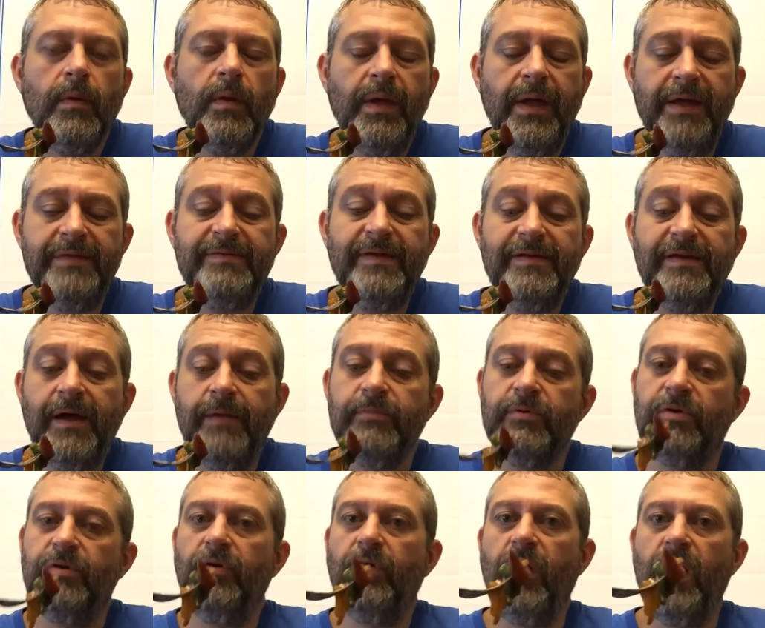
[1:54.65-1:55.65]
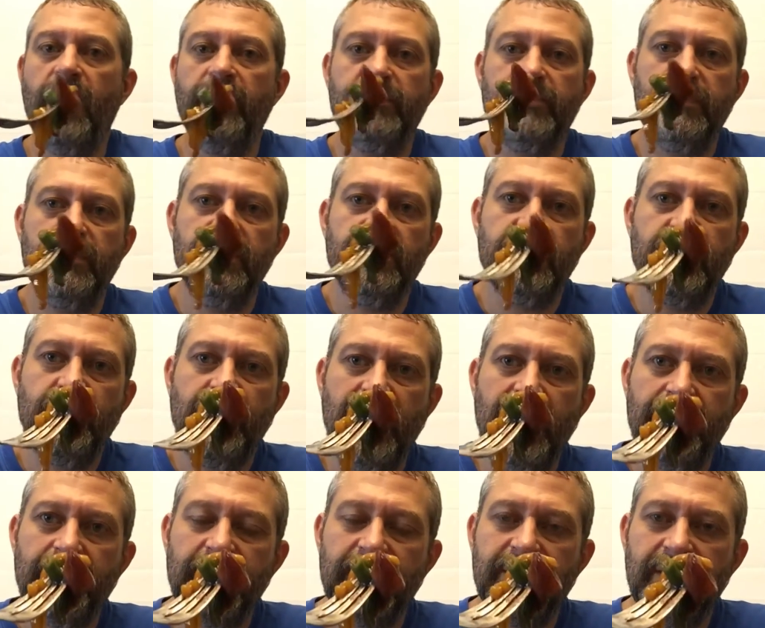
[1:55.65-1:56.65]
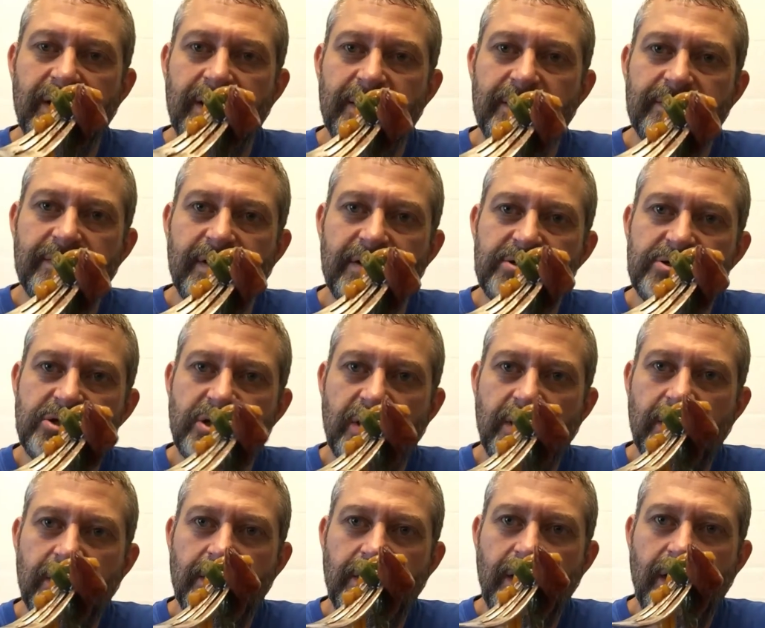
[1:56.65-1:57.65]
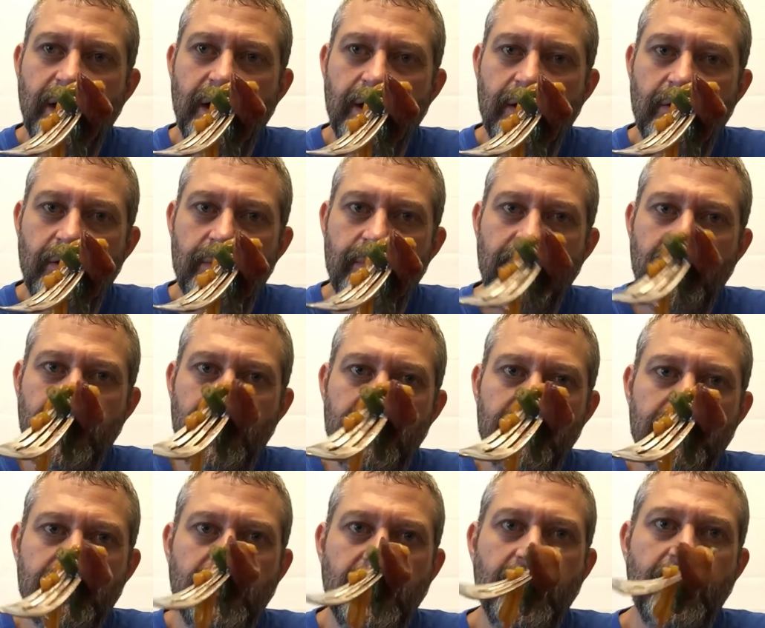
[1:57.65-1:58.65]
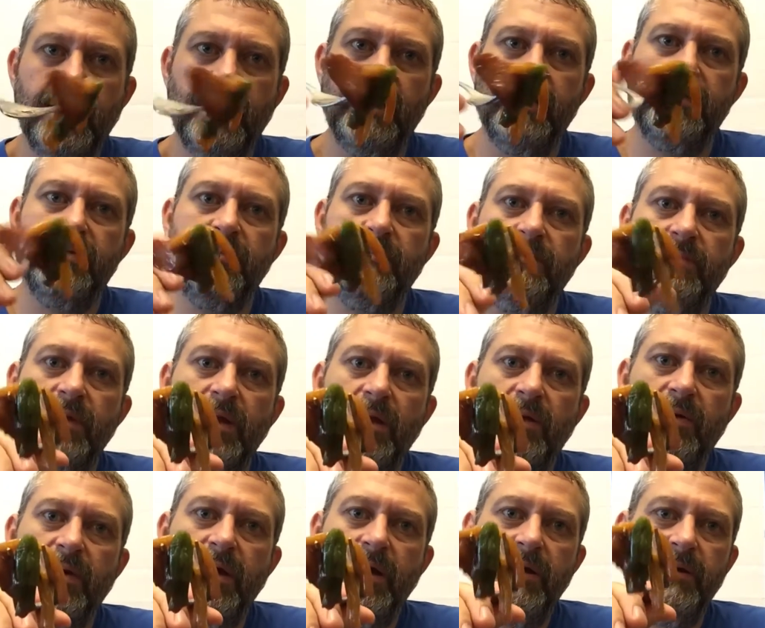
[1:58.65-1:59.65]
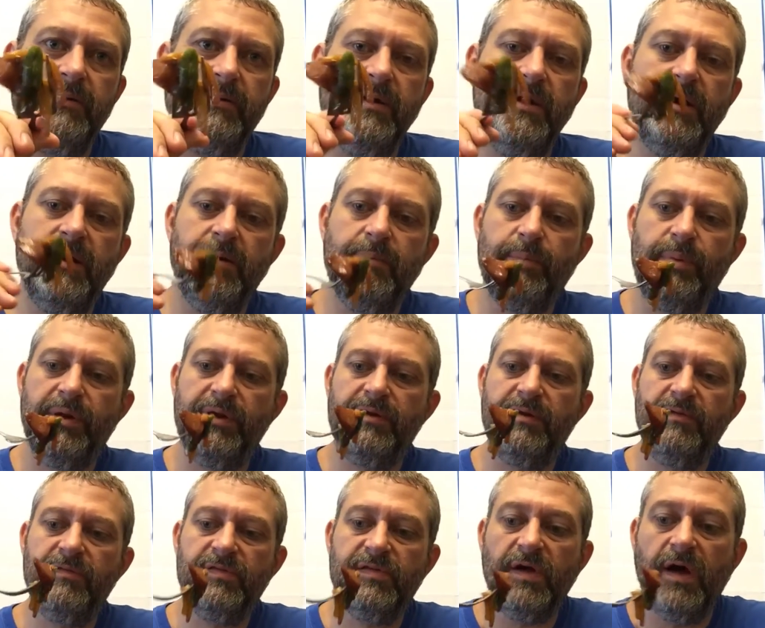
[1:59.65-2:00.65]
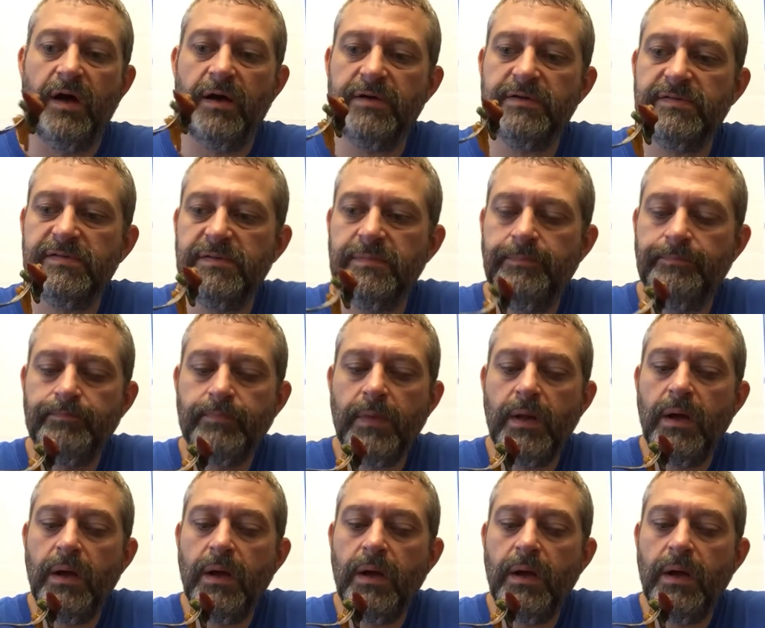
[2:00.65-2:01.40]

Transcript: Yeah, it's had time to cool off, so here's the bite I'm gonna take. It's got chicken and green beans and I got some yellow carrot there and plenty of sauce.